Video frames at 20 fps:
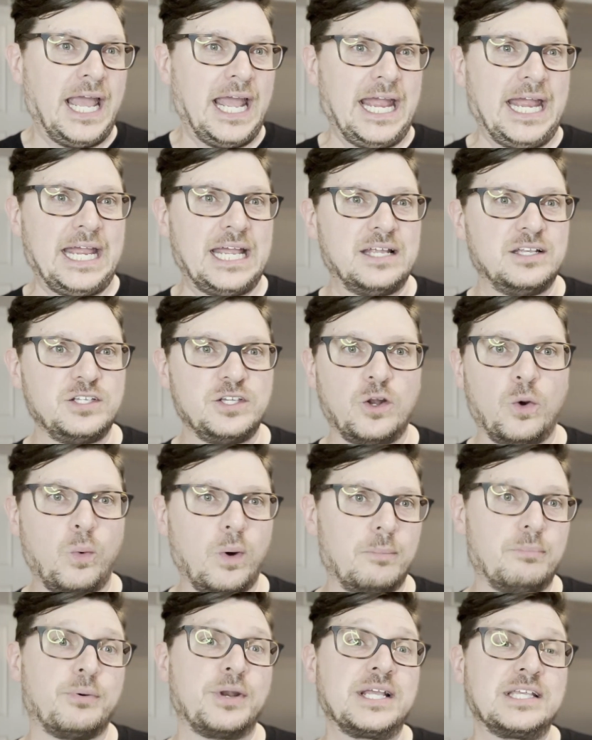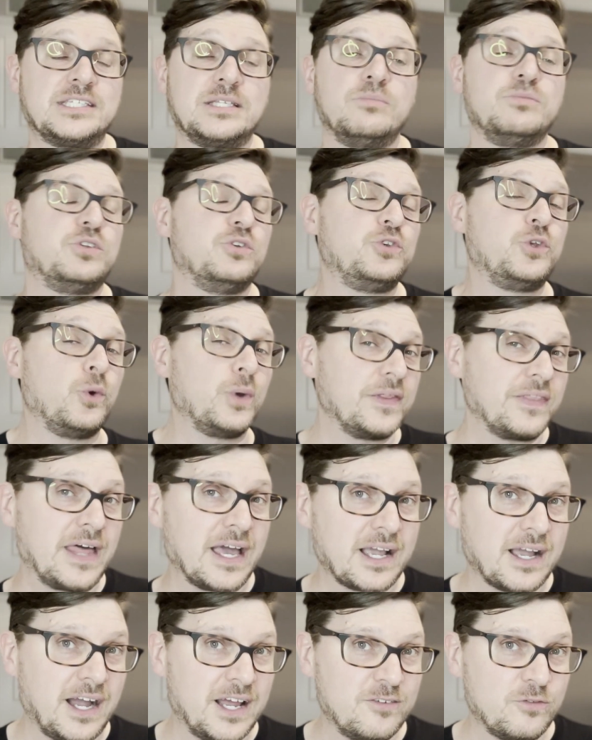and you know what brings them to doing
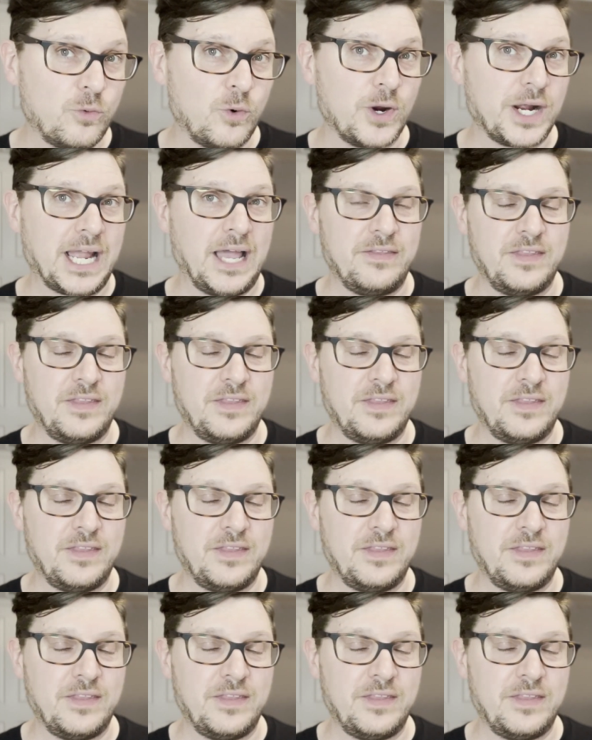that kind of work,